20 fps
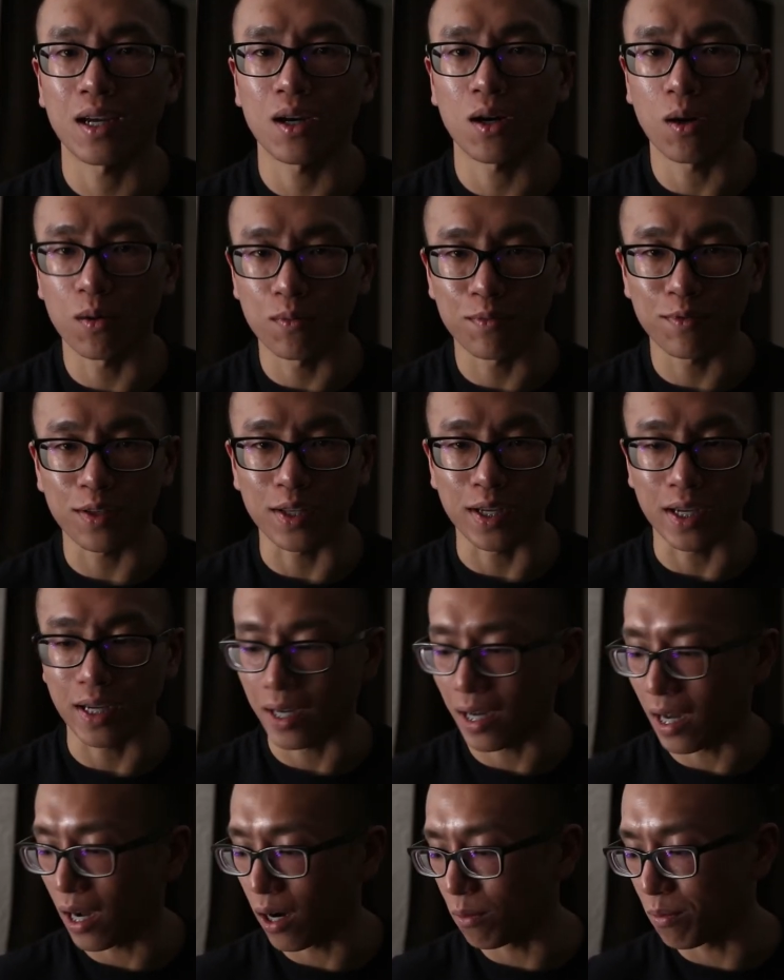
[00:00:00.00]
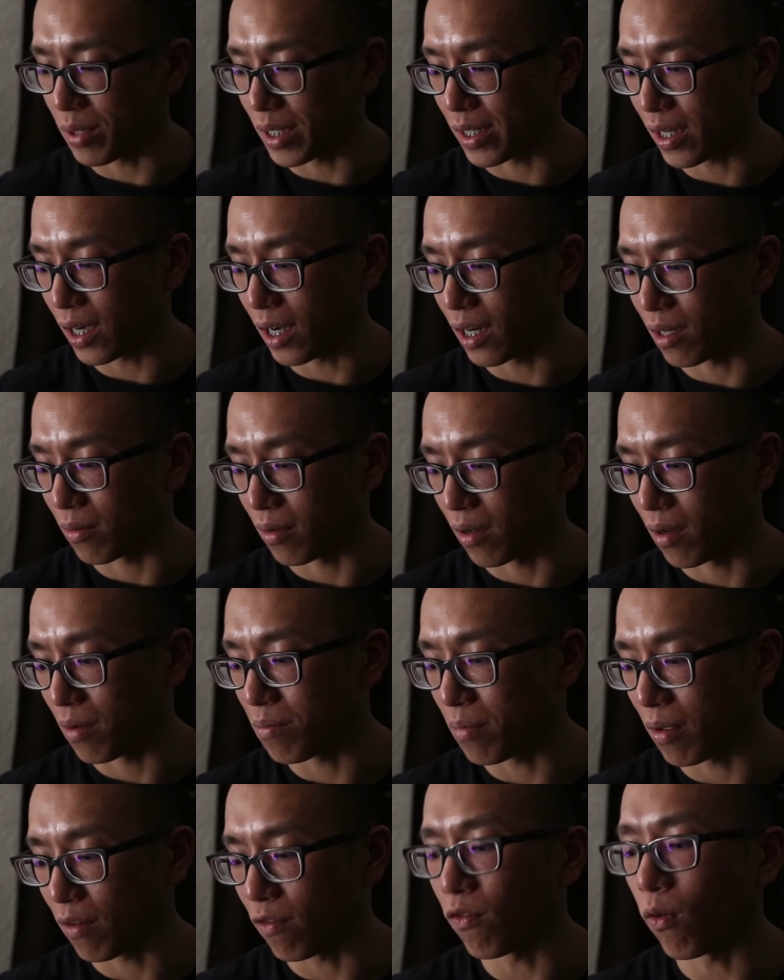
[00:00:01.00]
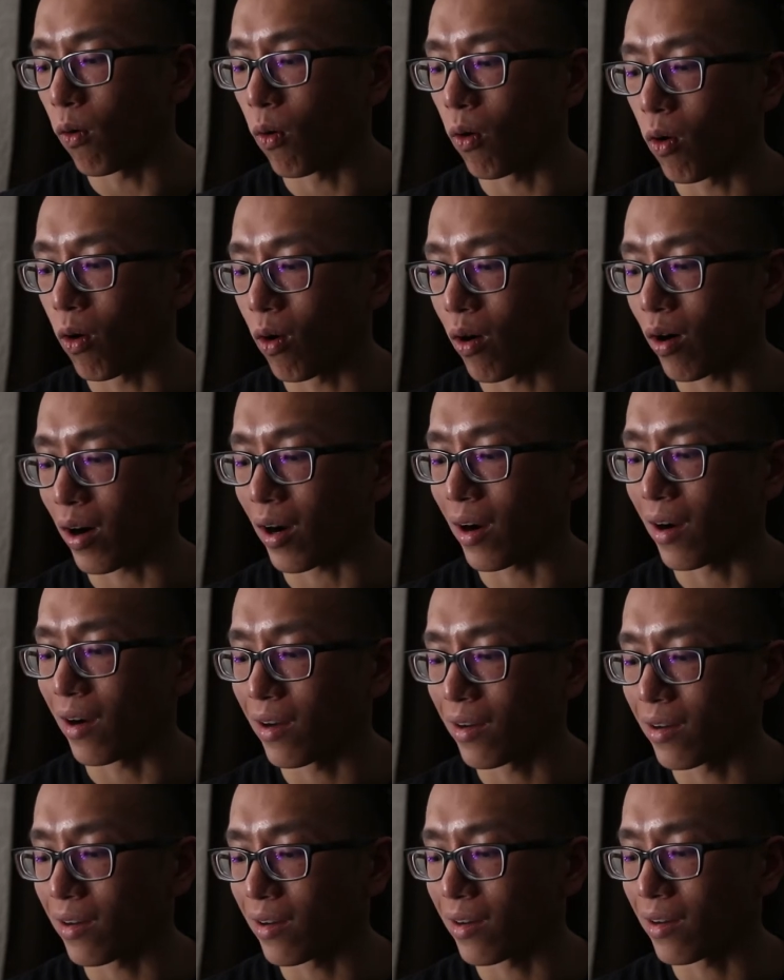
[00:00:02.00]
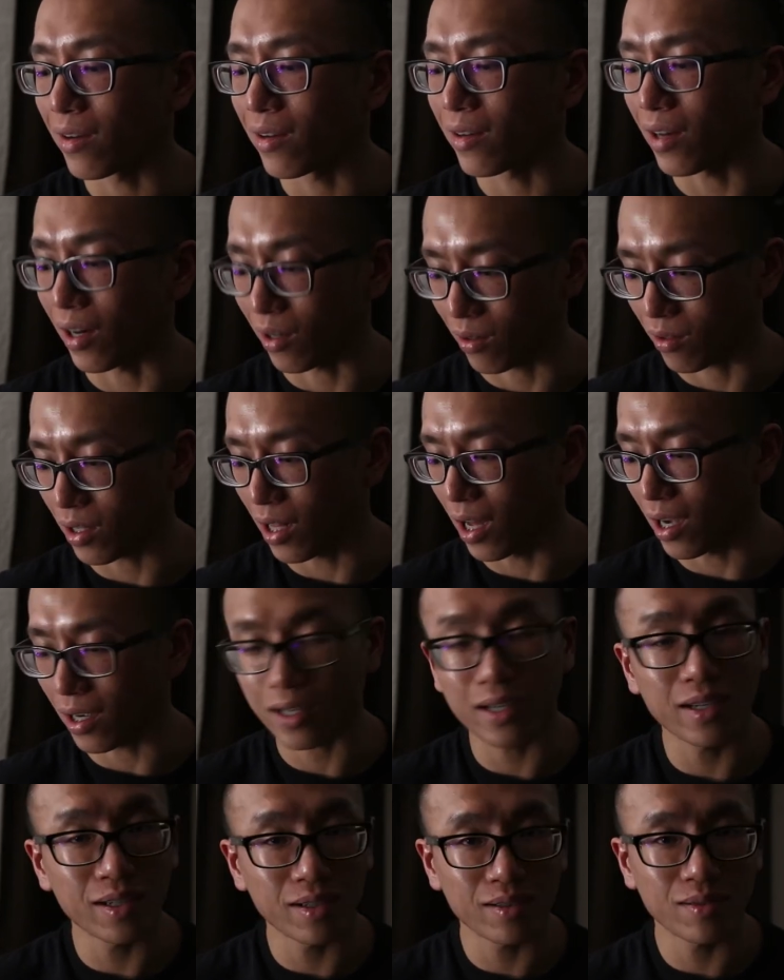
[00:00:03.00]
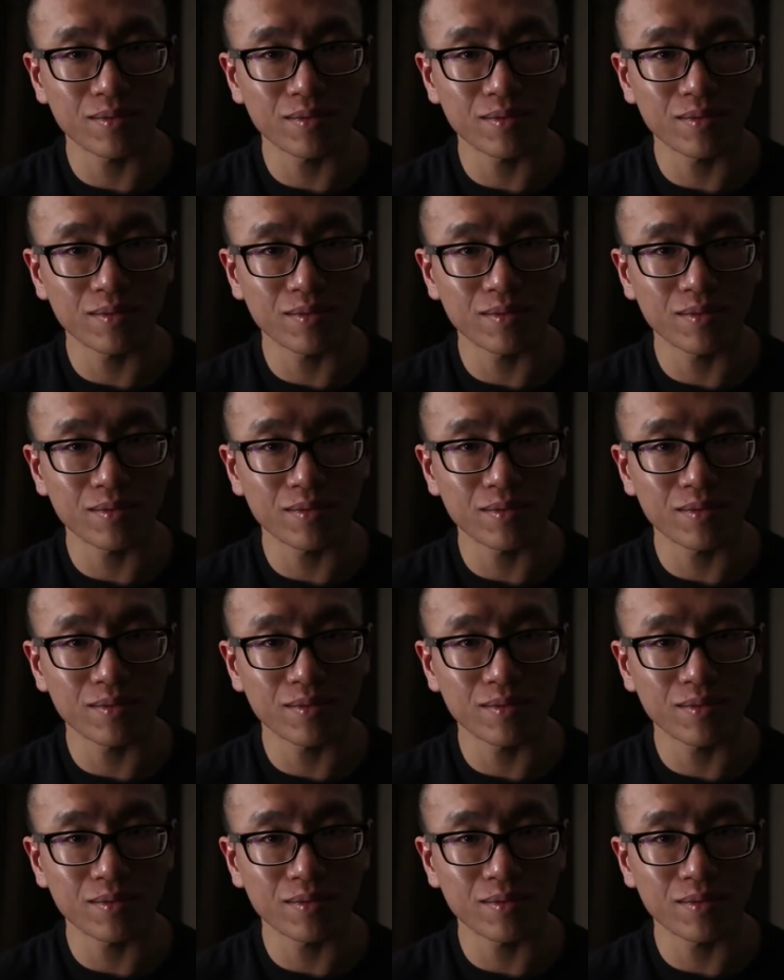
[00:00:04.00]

hopefully I'll be done before 10 o'clock.